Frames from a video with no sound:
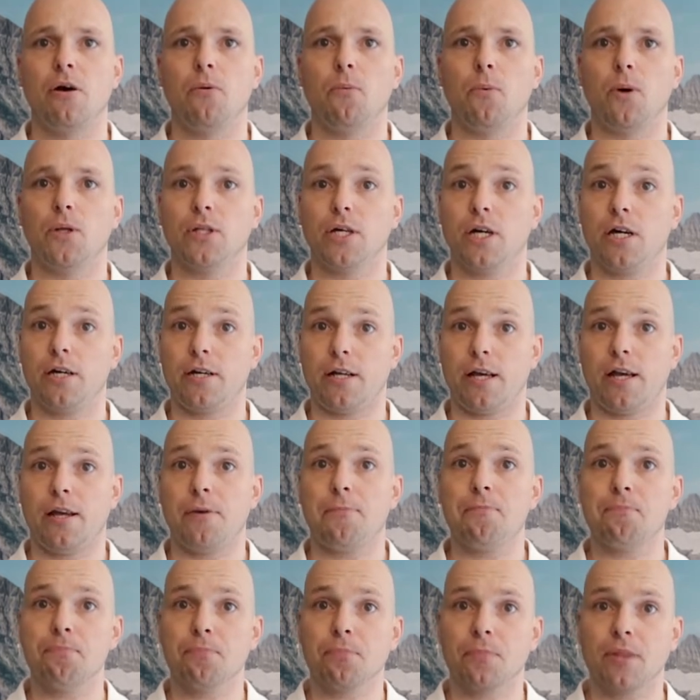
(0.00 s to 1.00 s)
What are
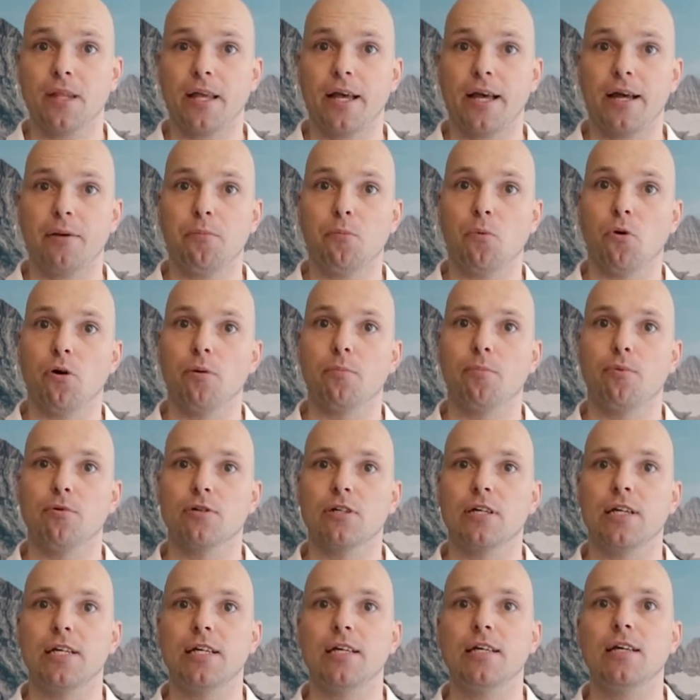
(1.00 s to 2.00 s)
they, and more
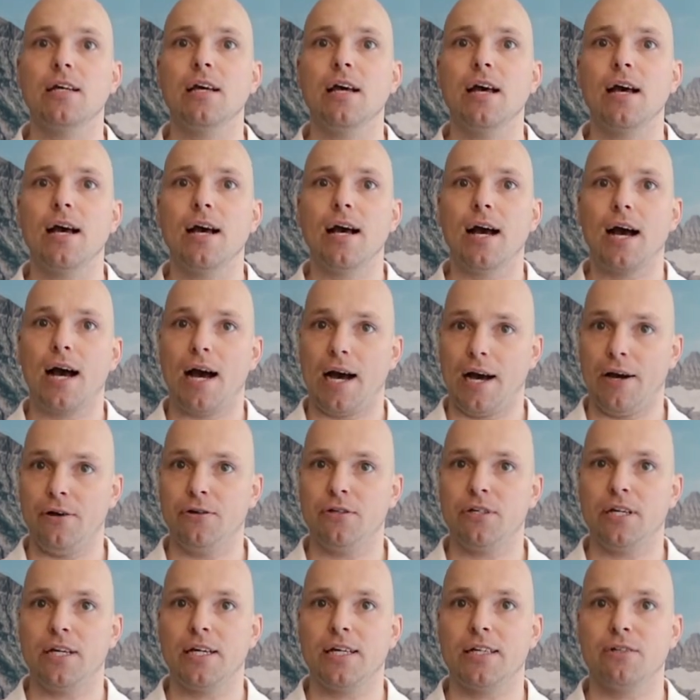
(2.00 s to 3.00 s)
importantly, how
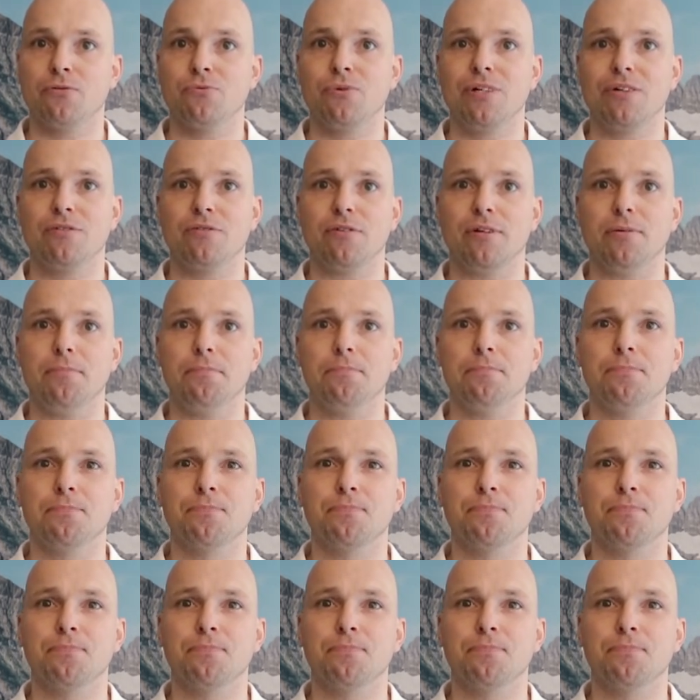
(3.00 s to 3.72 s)
you can get rid of them.